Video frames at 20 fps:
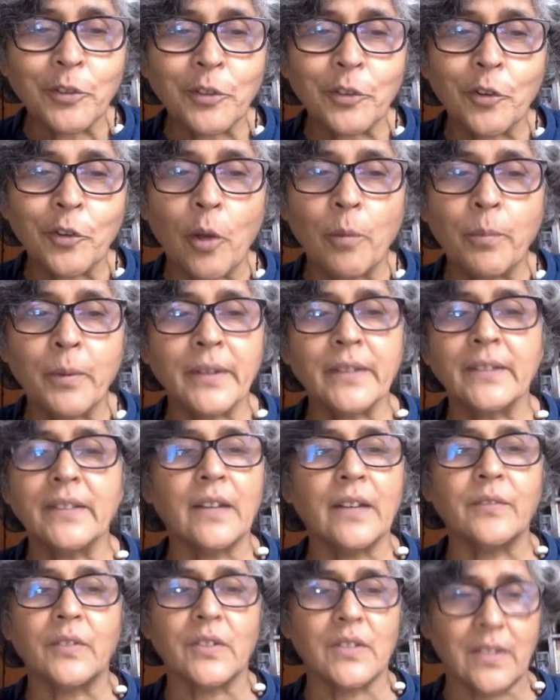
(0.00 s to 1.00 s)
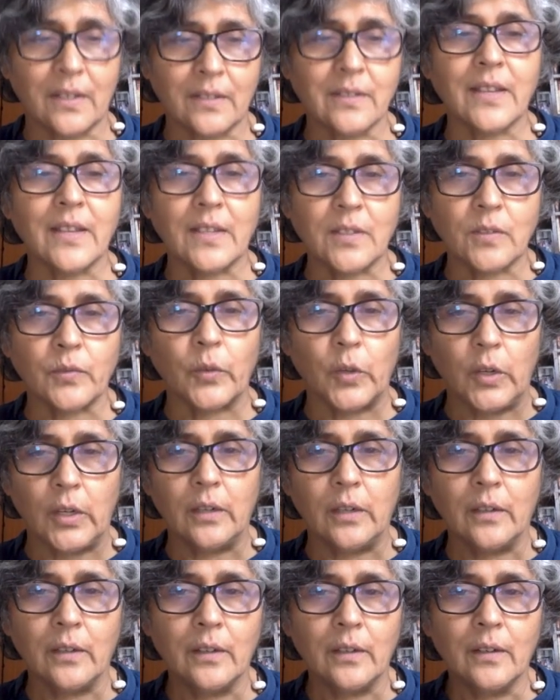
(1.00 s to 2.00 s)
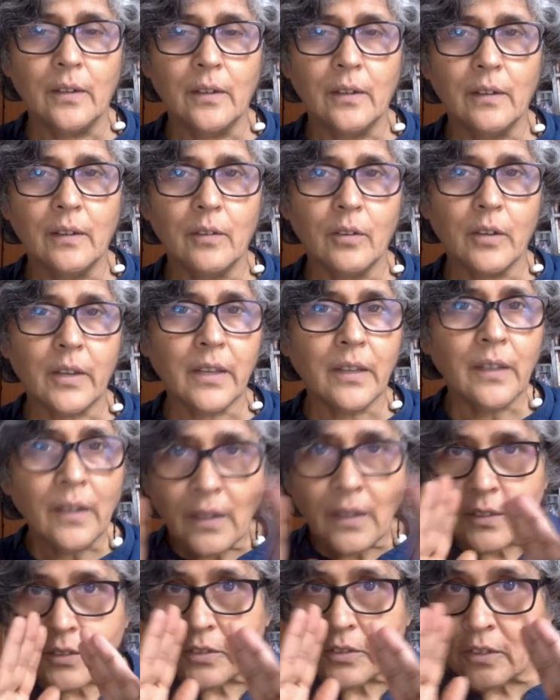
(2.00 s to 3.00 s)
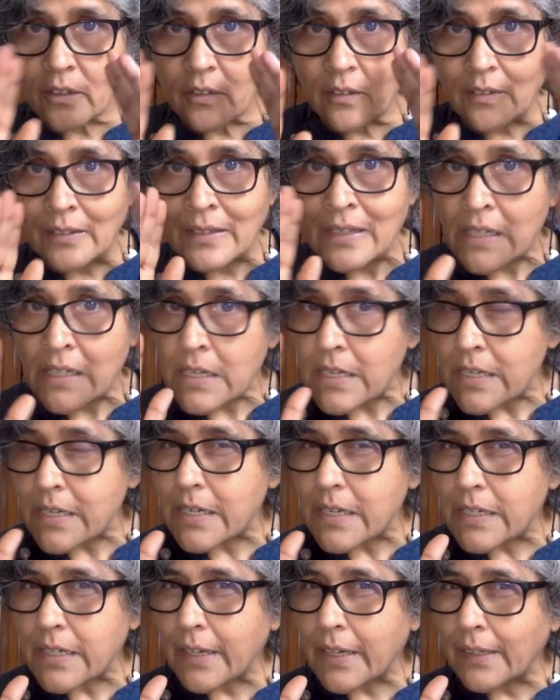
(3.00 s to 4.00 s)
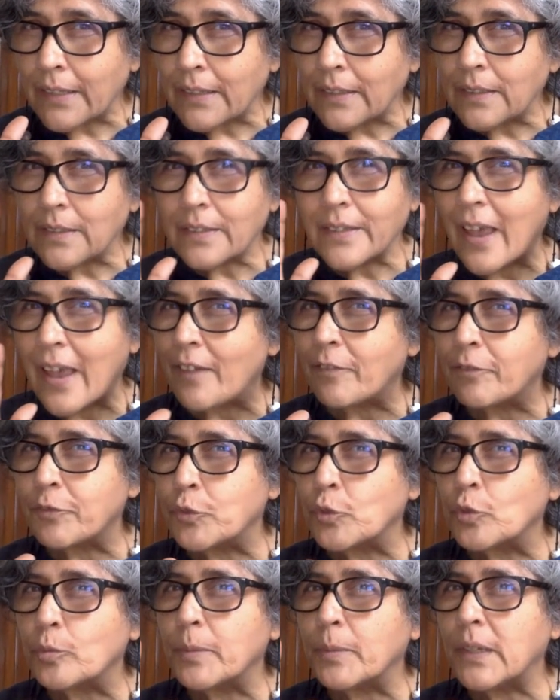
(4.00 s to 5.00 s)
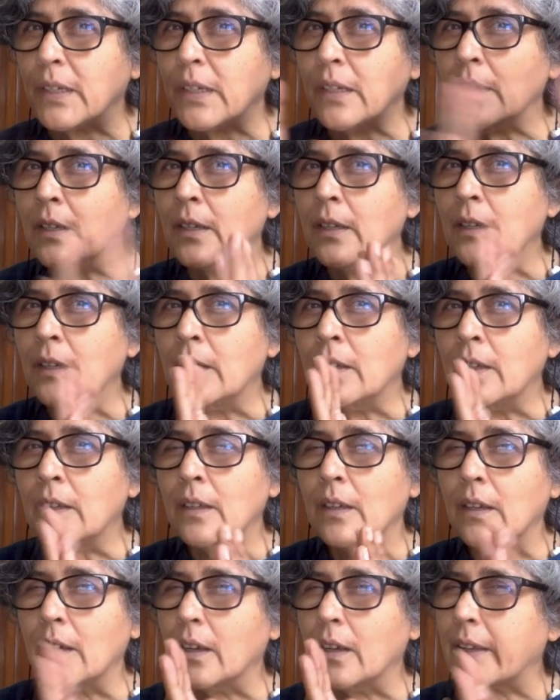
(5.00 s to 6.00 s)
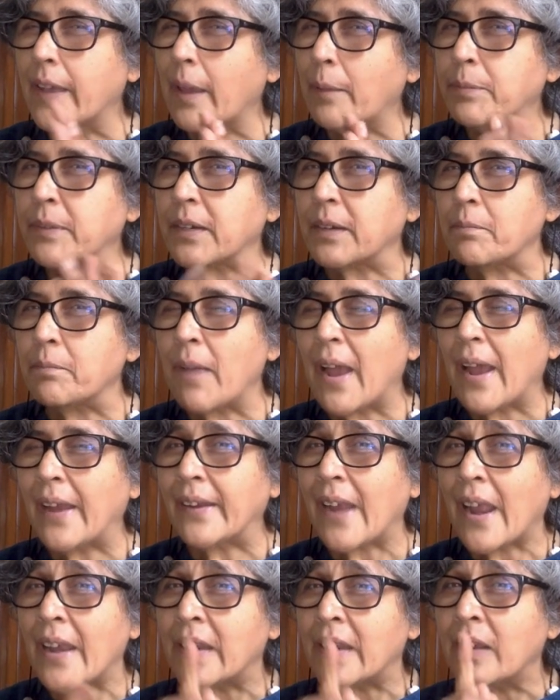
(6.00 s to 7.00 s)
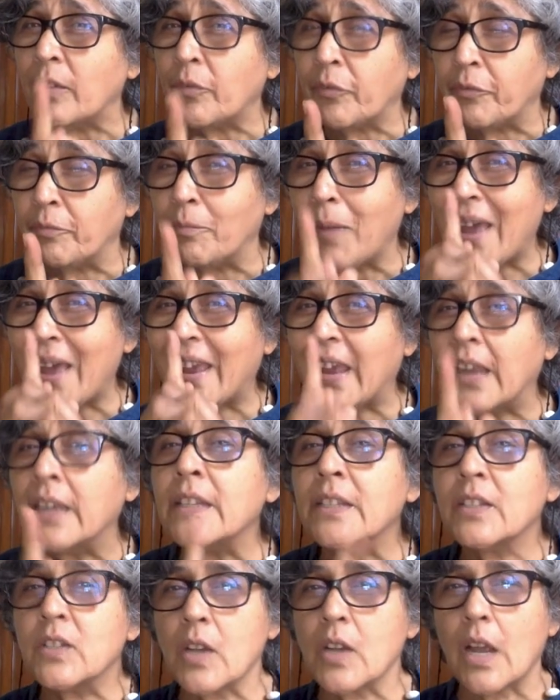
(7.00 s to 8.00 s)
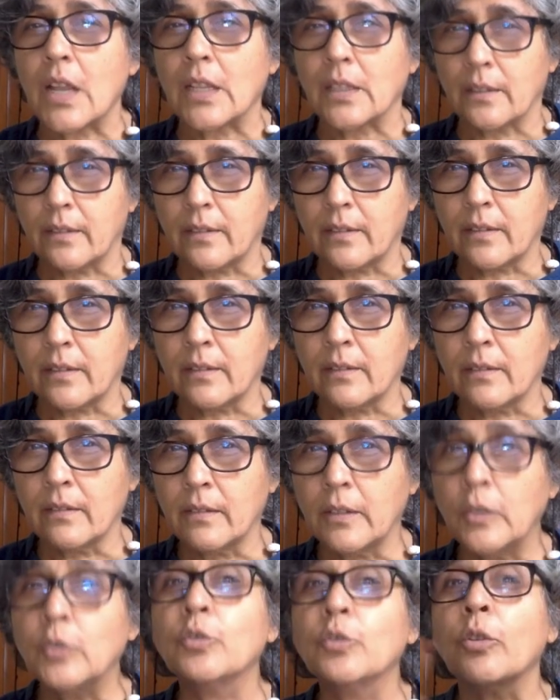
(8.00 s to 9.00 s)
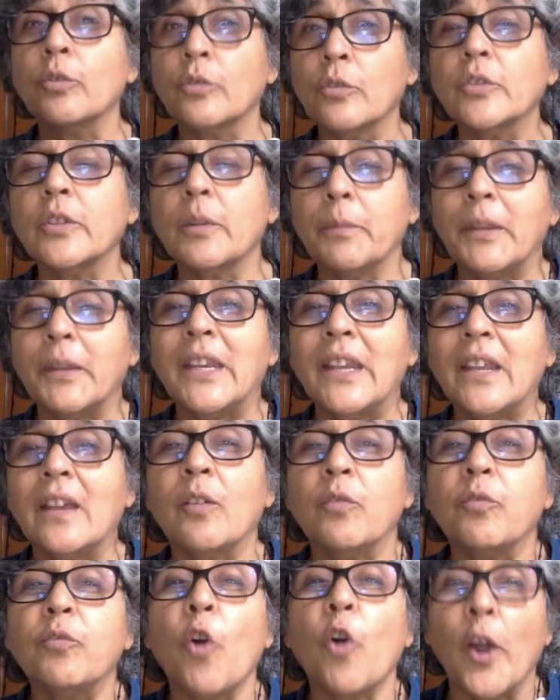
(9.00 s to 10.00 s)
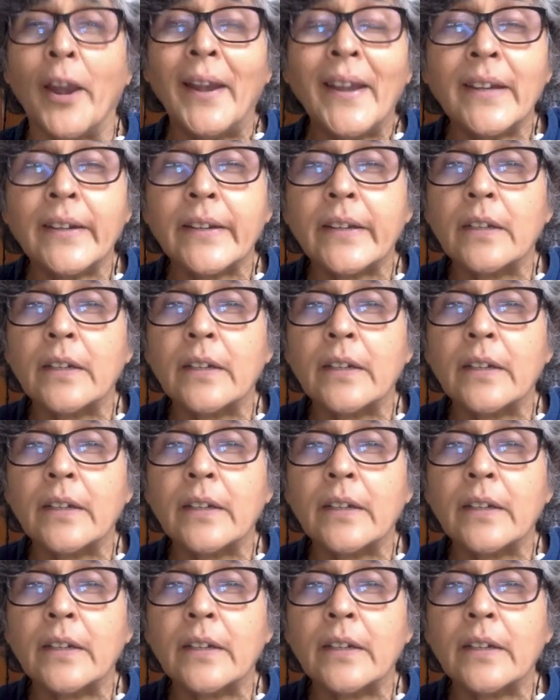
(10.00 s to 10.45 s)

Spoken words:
a robbery that was successful. Okay, so little details have to be kept in mind. And if by any chance you don't know the meaning of foiled,